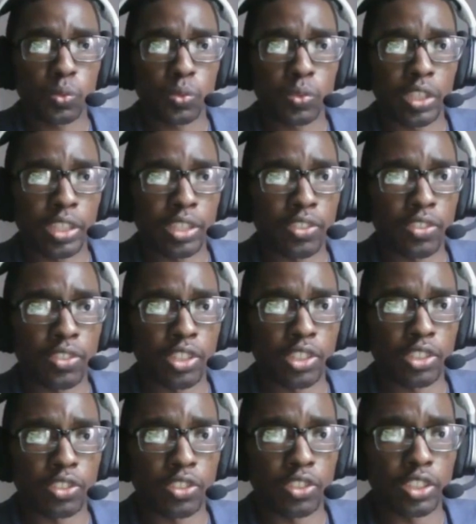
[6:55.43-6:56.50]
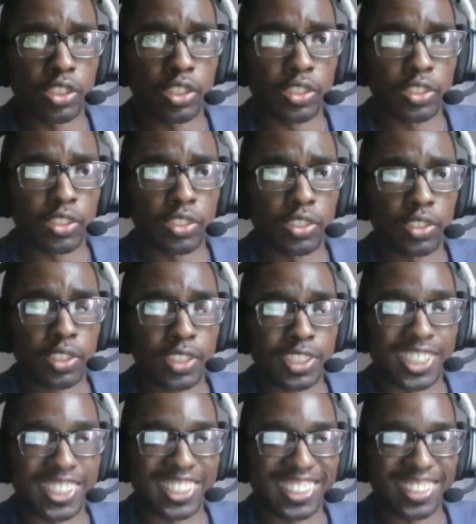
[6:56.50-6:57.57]
That is not good.
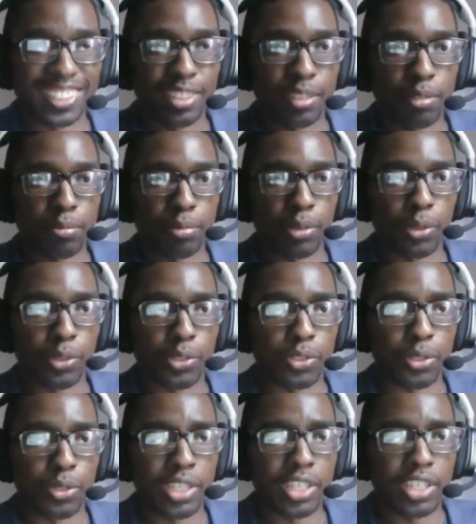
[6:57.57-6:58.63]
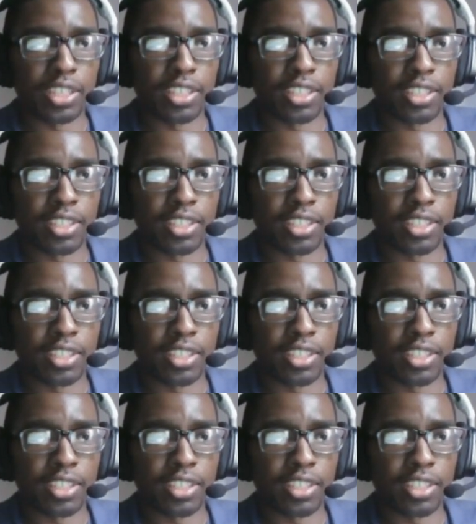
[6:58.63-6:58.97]
Pearl's still eating.